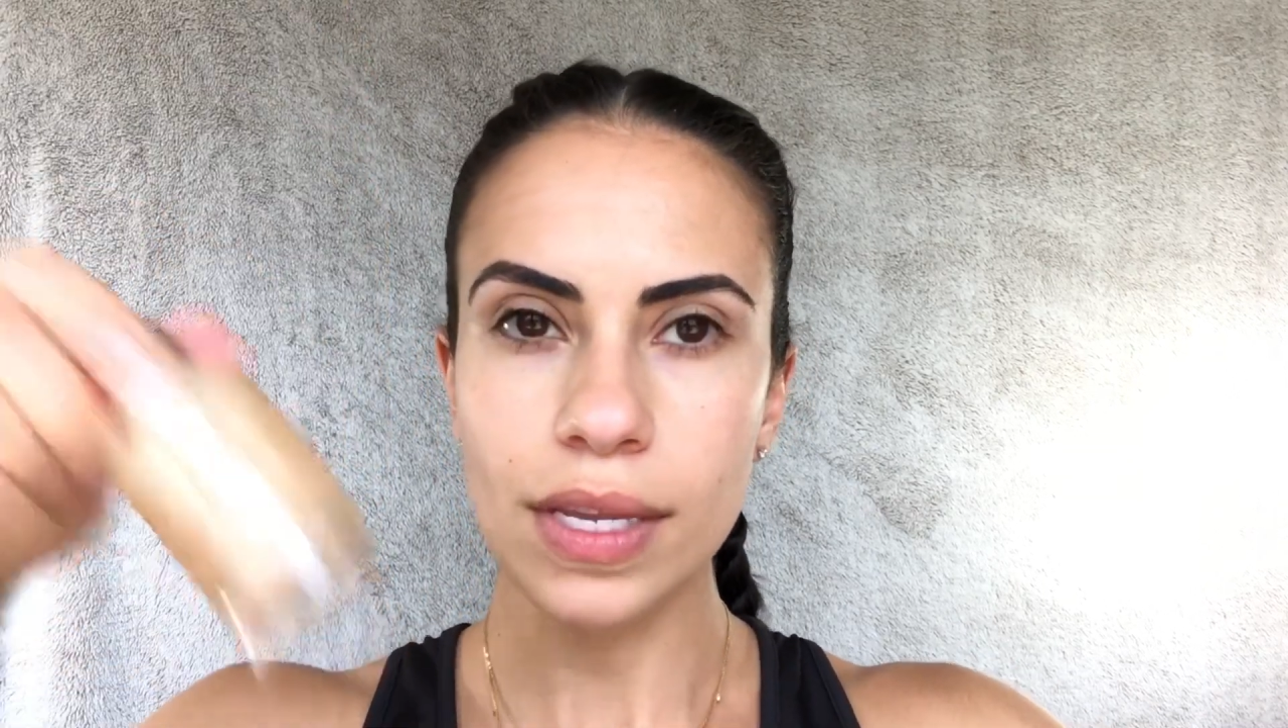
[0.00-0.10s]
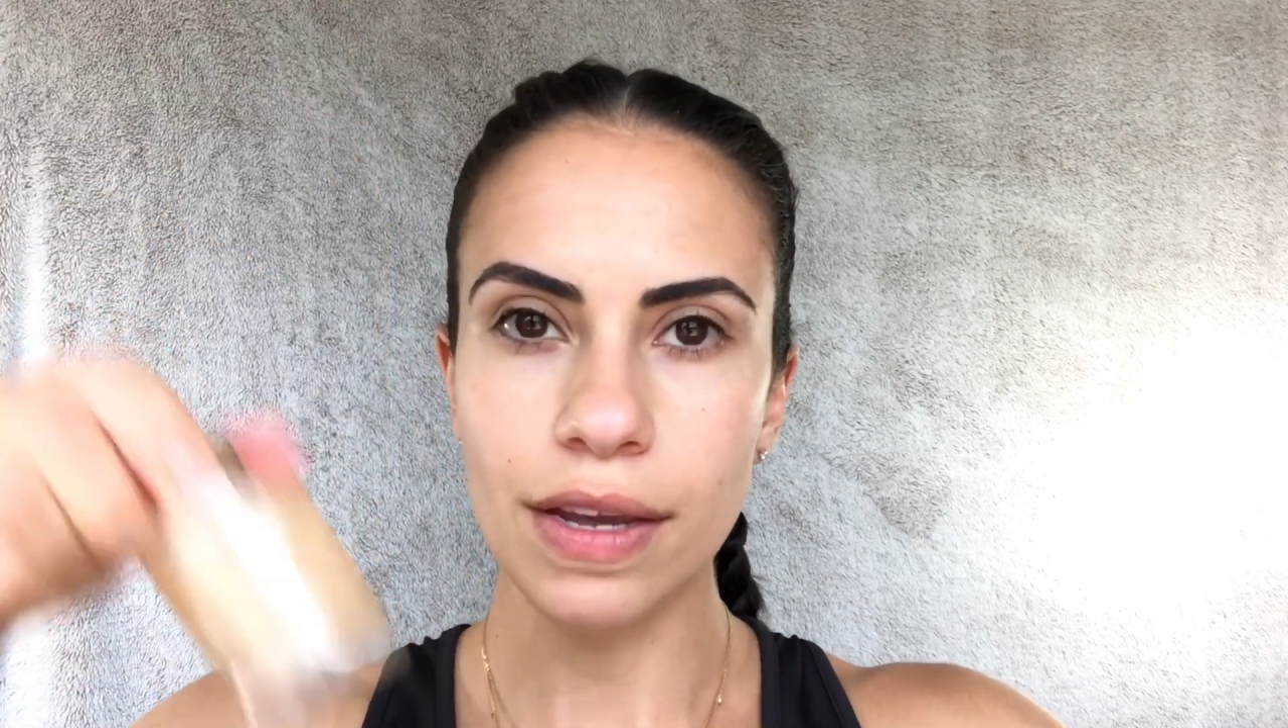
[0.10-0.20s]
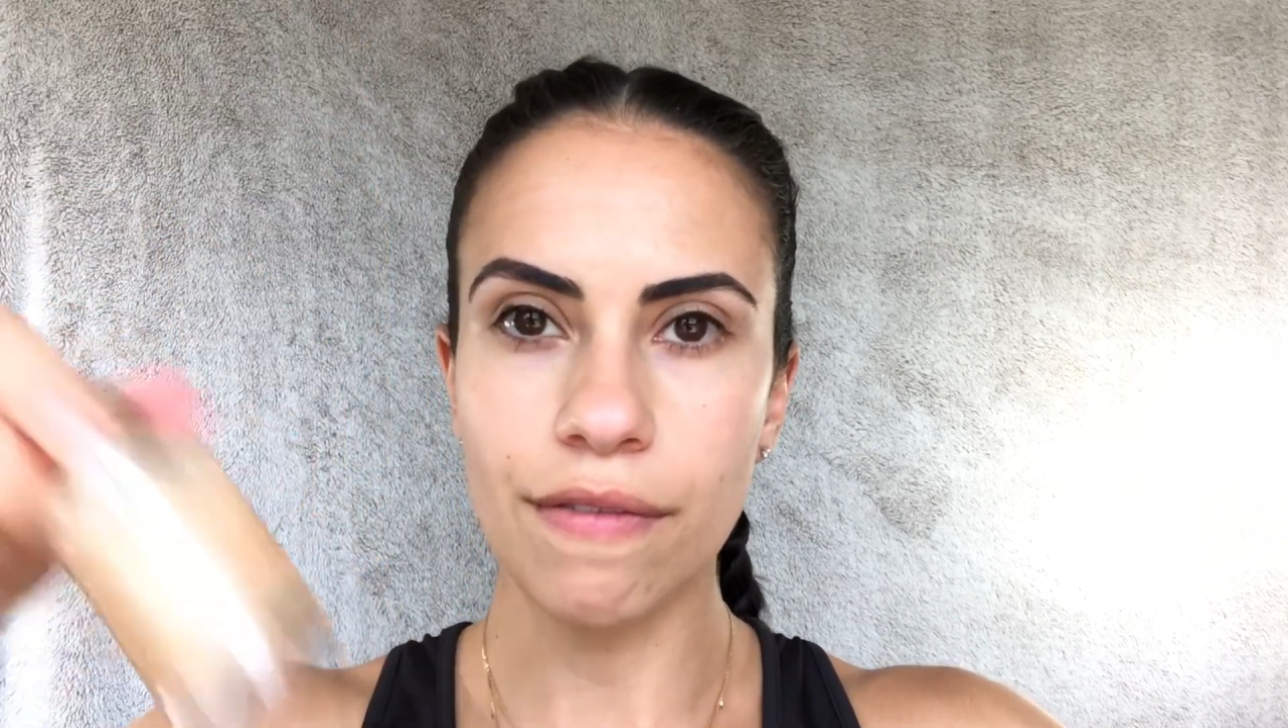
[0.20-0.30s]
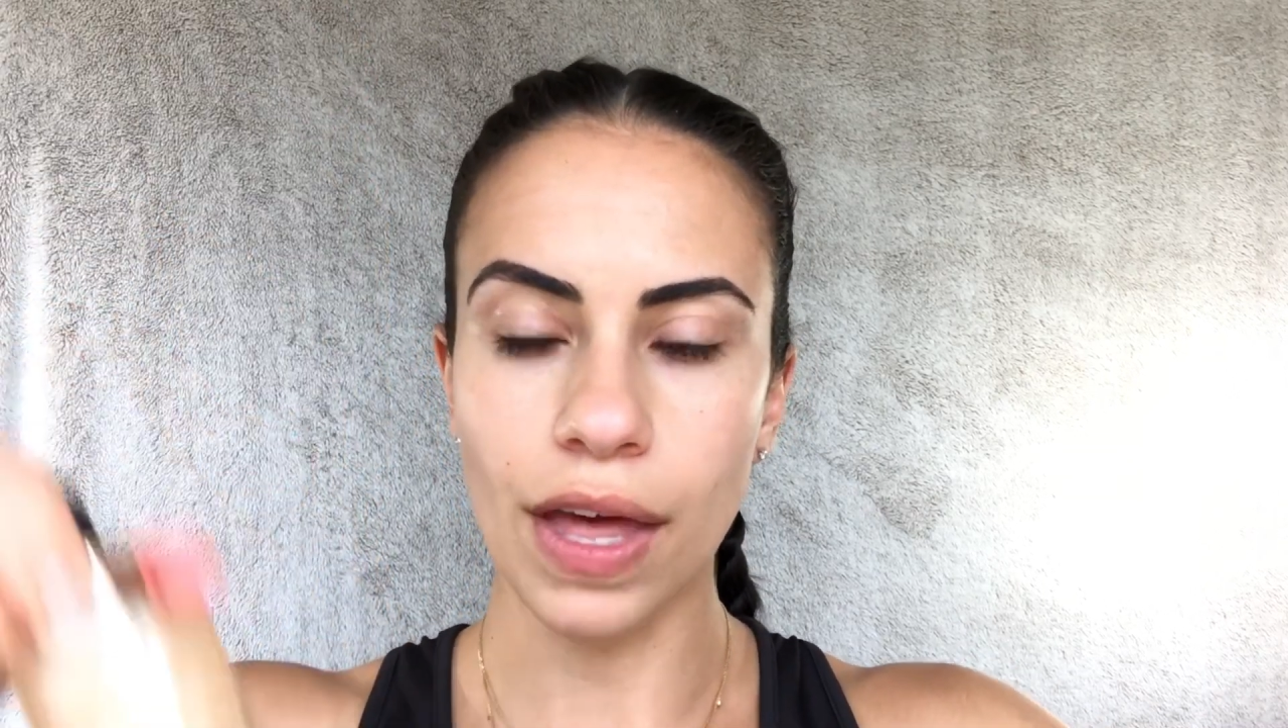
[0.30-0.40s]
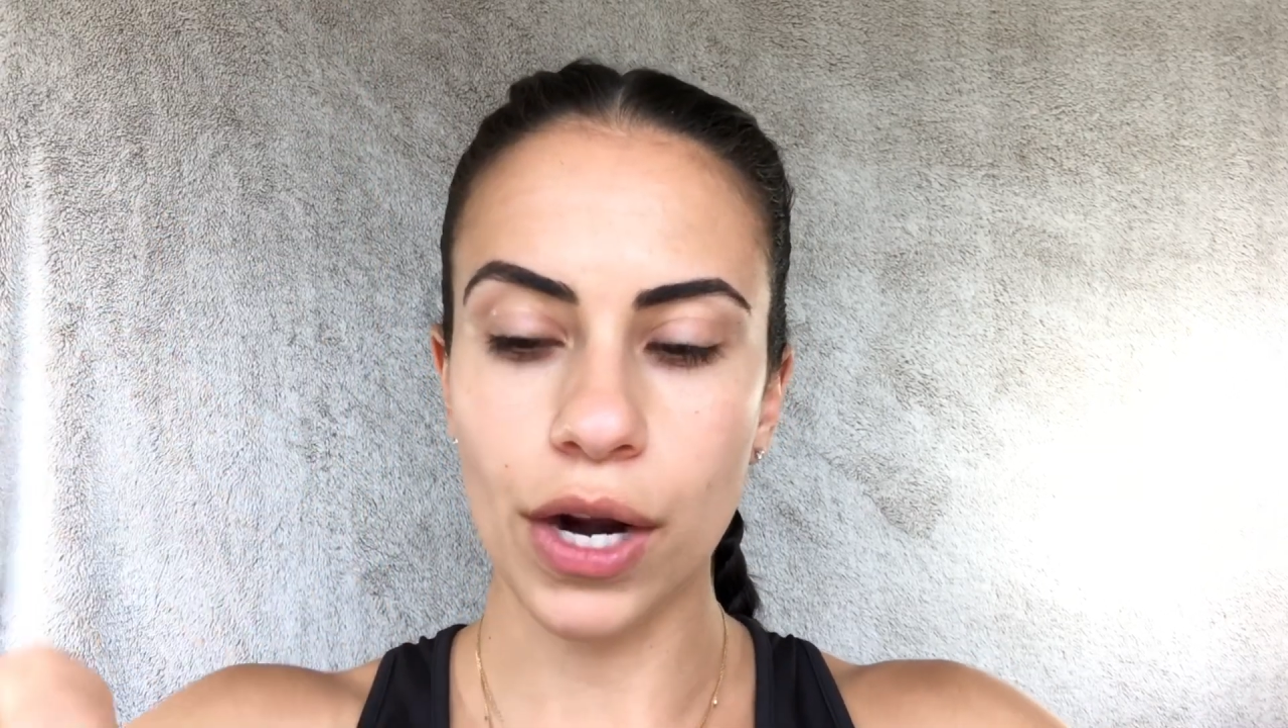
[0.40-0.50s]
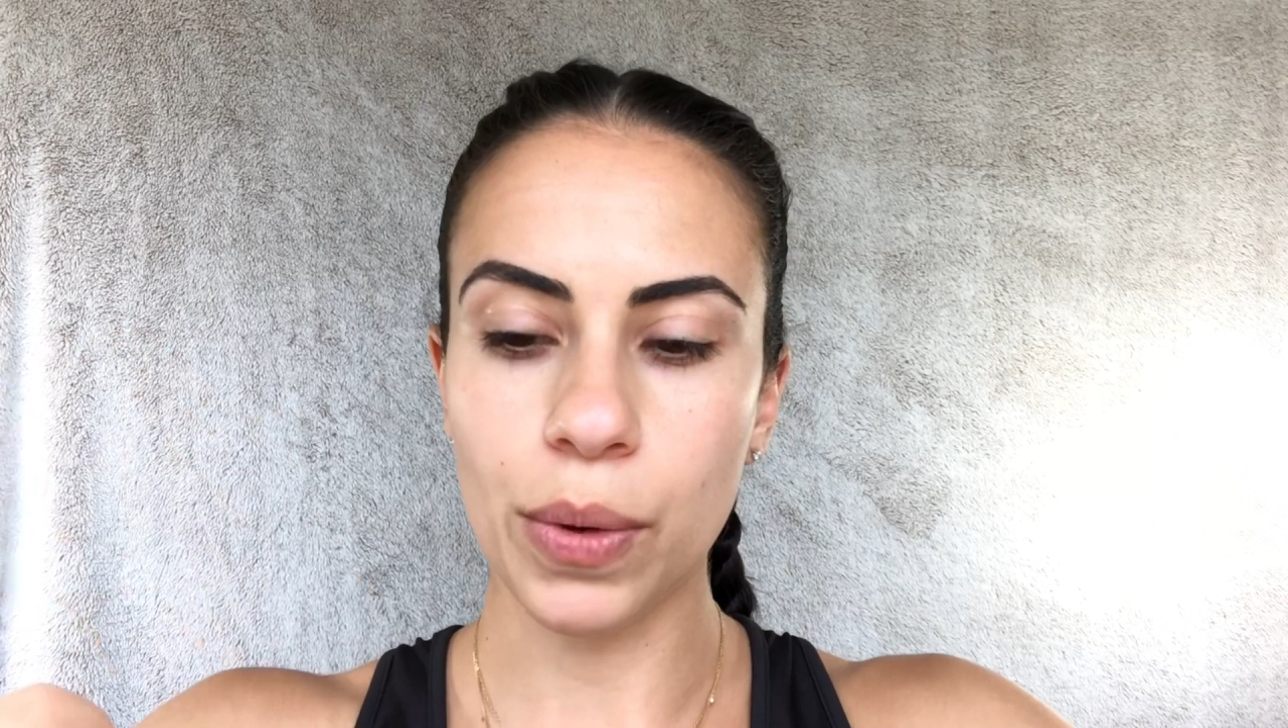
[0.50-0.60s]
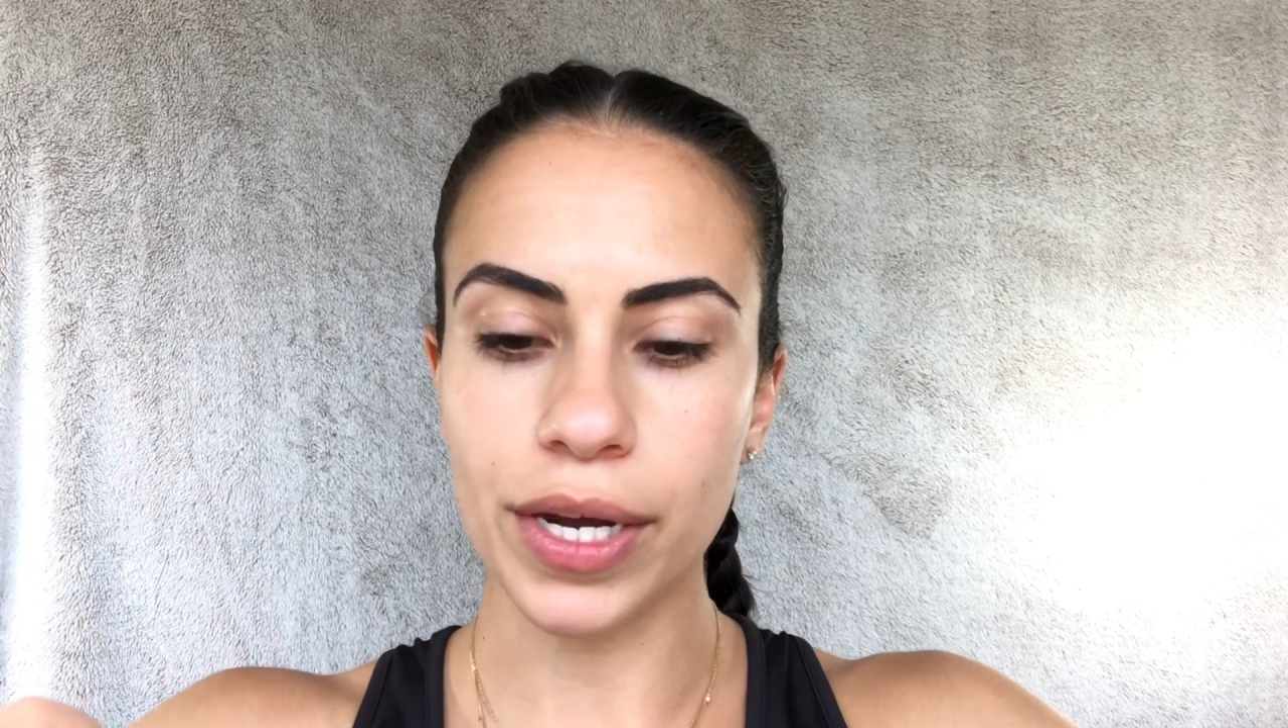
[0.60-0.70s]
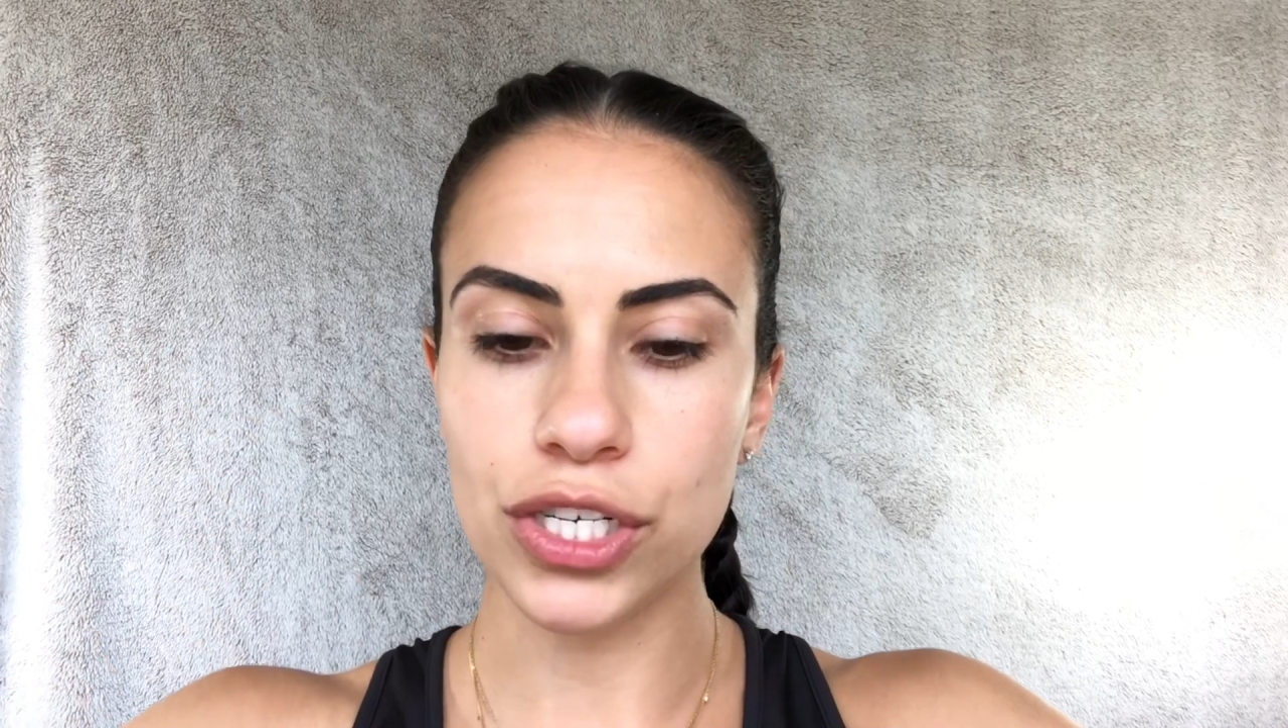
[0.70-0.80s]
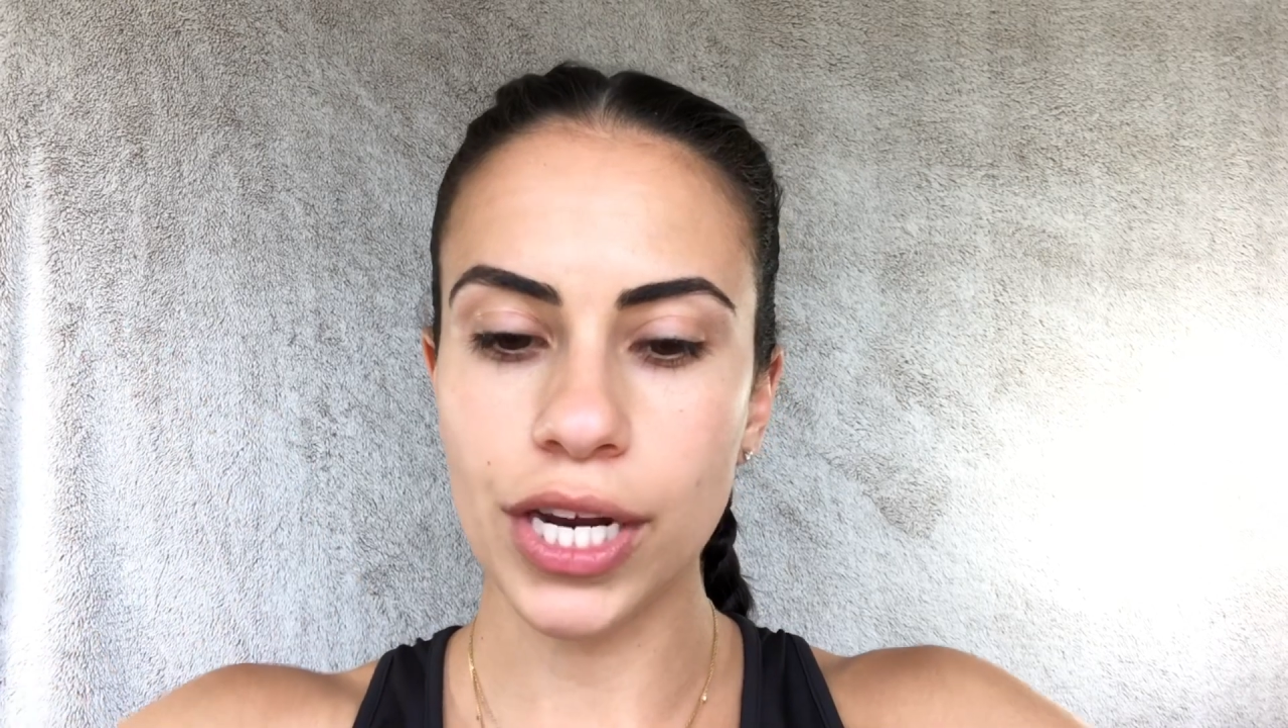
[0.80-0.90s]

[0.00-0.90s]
Give that a quick